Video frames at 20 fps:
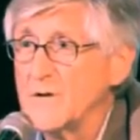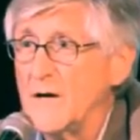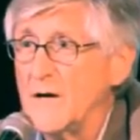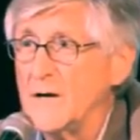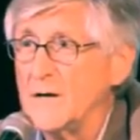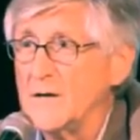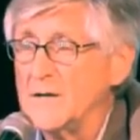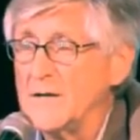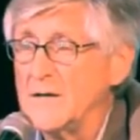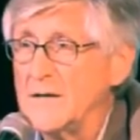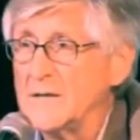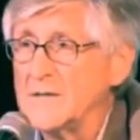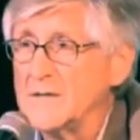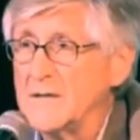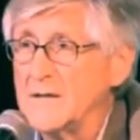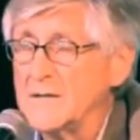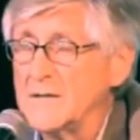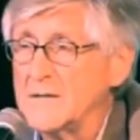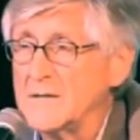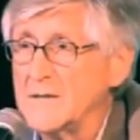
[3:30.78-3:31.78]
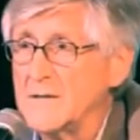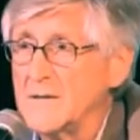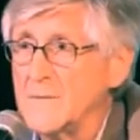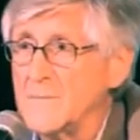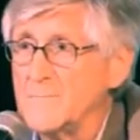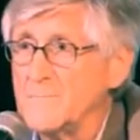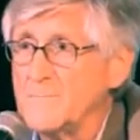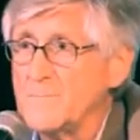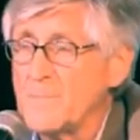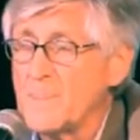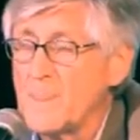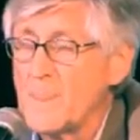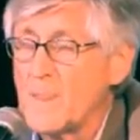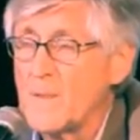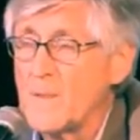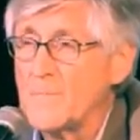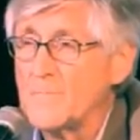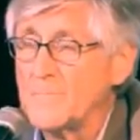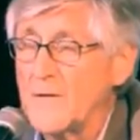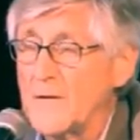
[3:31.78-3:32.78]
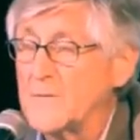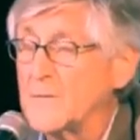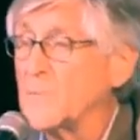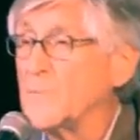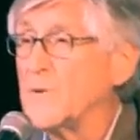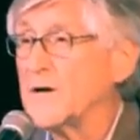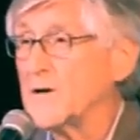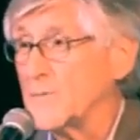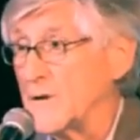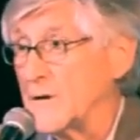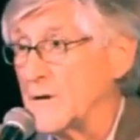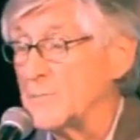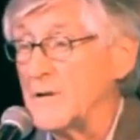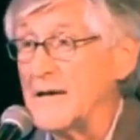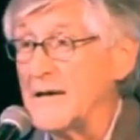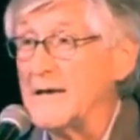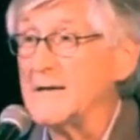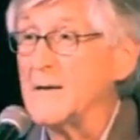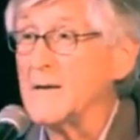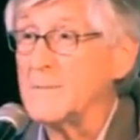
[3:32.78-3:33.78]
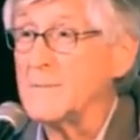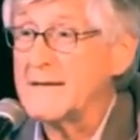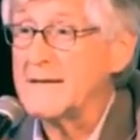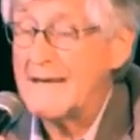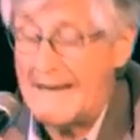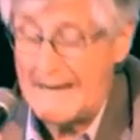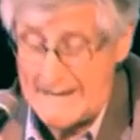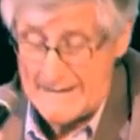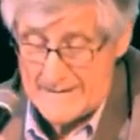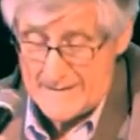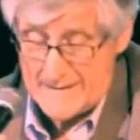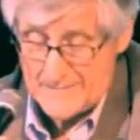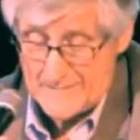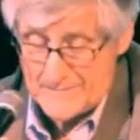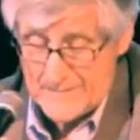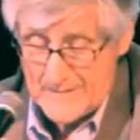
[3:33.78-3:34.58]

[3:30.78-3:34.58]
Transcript: uh, at at, um, at, Pickering plant up in Canada,